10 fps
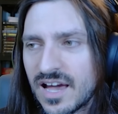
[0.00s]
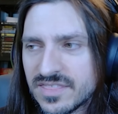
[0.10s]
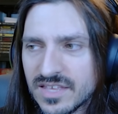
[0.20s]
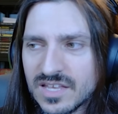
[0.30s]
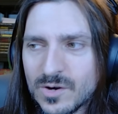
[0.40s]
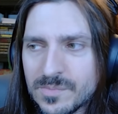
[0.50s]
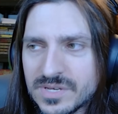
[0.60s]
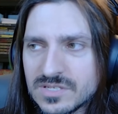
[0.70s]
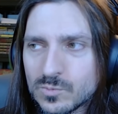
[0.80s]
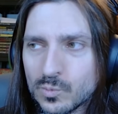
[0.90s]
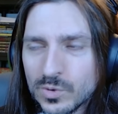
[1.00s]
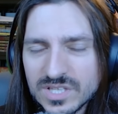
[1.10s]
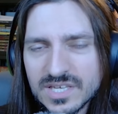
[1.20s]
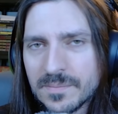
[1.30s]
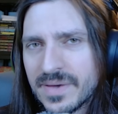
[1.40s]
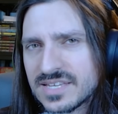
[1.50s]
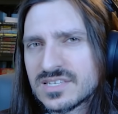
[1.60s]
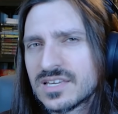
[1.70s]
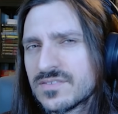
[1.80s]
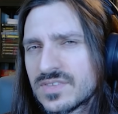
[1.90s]
I think that would be really
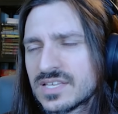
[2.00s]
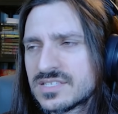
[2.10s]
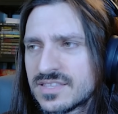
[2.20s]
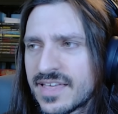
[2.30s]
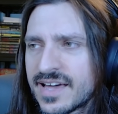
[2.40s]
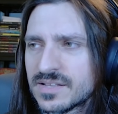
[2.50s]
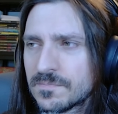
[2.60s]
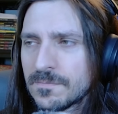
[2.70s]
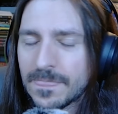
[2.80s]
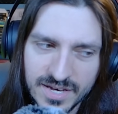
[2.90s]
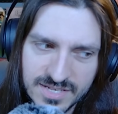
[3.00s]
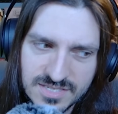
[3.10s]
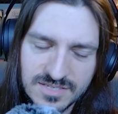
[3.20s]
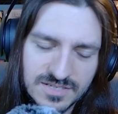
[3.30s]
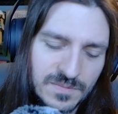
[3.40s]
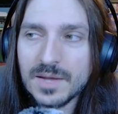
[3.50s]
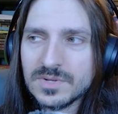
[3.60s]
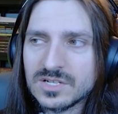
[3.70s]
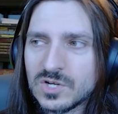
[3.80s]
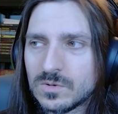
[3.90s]
amazing if they did that, but
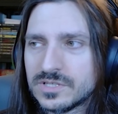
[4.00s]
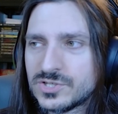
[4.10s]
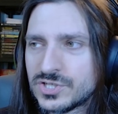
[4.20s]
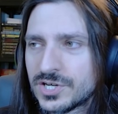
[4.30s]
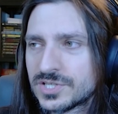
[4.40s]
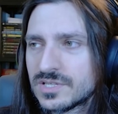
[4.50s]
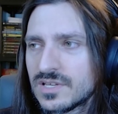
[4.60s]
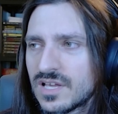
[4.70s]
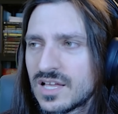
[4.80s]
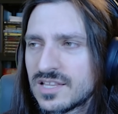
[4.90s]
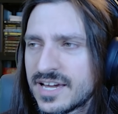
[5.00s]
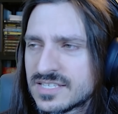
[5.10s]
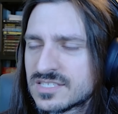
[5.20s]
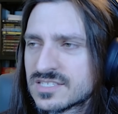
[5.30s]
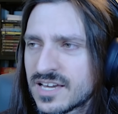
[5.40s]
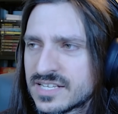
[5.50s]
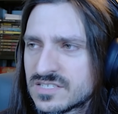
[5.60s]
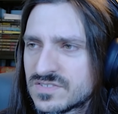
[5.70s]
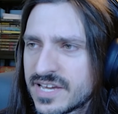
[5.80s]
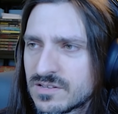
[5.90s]
I'm not totally sure. Alliances
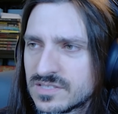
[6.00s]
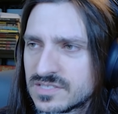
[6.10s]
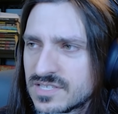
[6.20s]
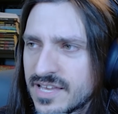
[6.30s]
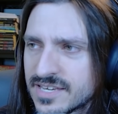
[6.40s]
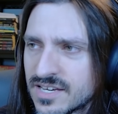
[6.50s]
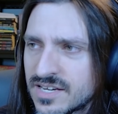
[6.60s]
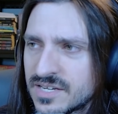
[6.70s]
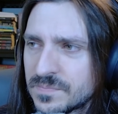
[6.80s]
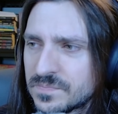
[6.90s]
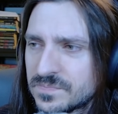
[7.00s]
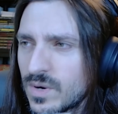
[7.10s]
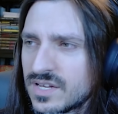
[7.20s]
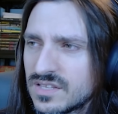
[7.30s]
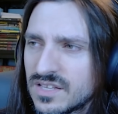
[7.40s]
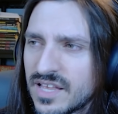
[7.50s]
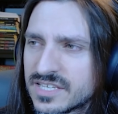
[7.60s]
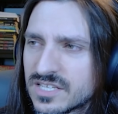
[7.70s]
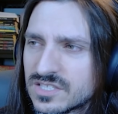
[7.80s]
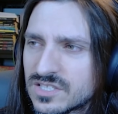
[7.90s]
kind of sounds like, well,
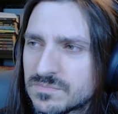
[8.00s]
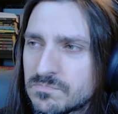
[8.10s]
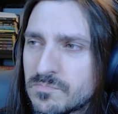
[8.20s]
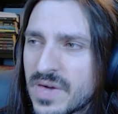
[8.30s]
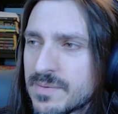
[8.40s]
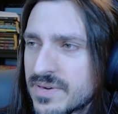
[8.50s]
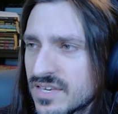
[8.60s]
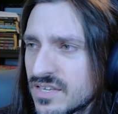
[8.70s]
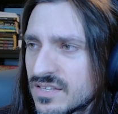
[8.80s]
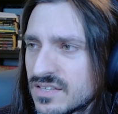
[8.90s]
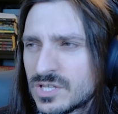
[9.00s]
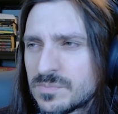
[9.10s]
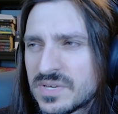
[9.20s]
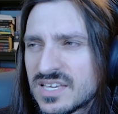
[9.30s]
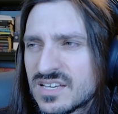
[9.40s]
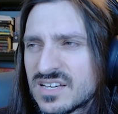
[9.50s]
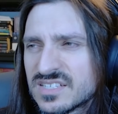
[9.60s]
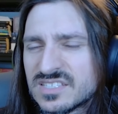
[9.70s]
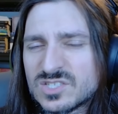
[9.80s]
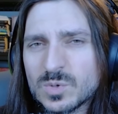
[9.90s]
like it maybe could be
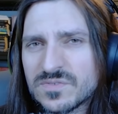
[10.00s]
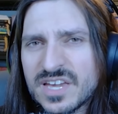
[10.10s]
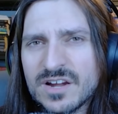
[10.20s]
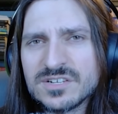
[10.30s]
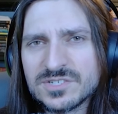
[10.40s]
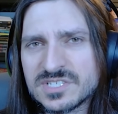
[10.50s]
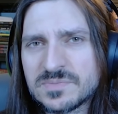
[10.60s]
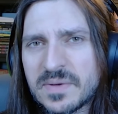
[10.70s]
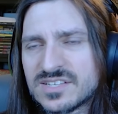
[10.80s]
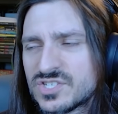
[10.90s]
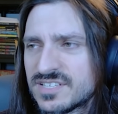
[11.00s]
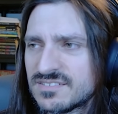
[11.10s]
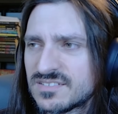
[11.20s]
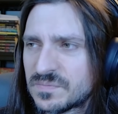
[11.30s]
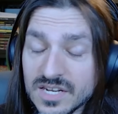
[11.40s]
a sort of character expansion.